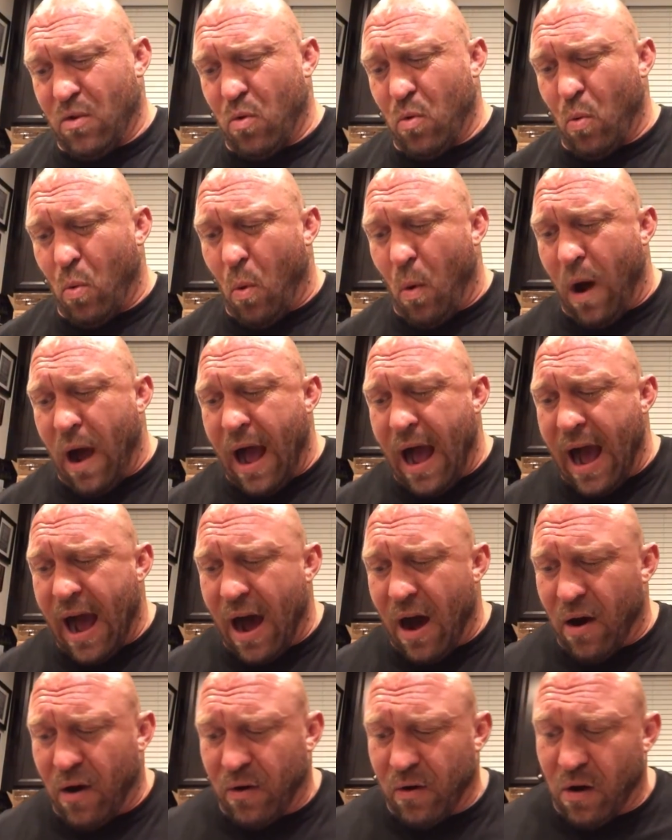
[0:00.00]

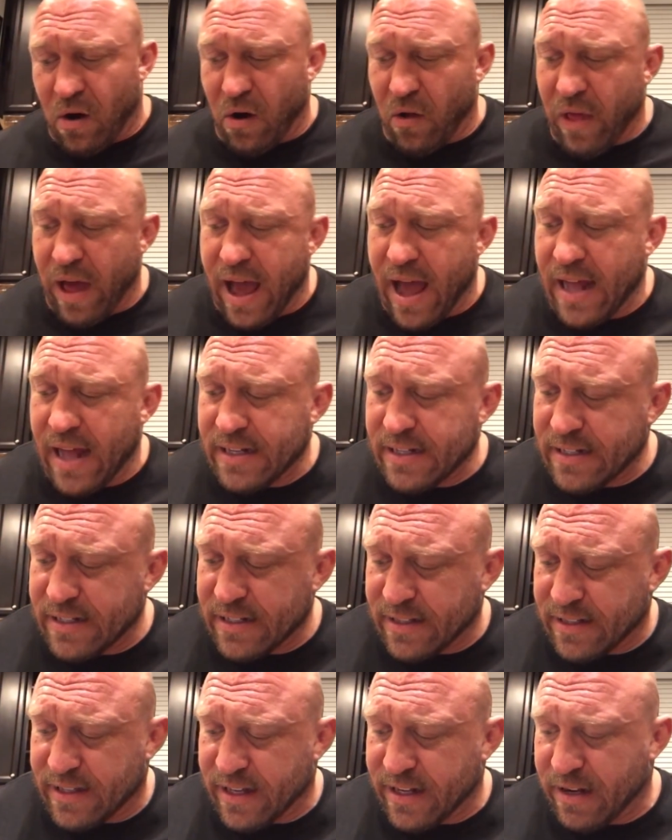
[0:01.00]
Wow, oh, that
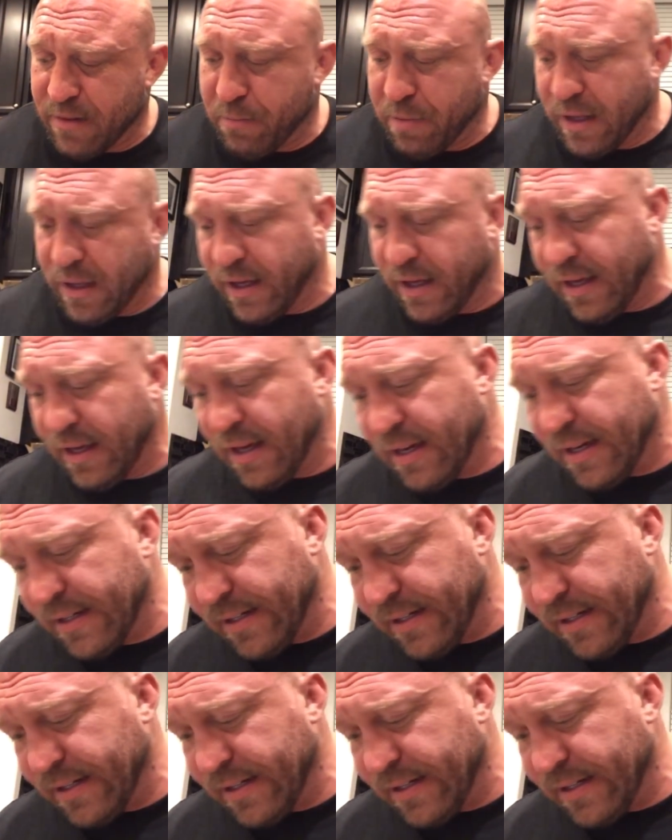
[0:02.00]
is gonna be,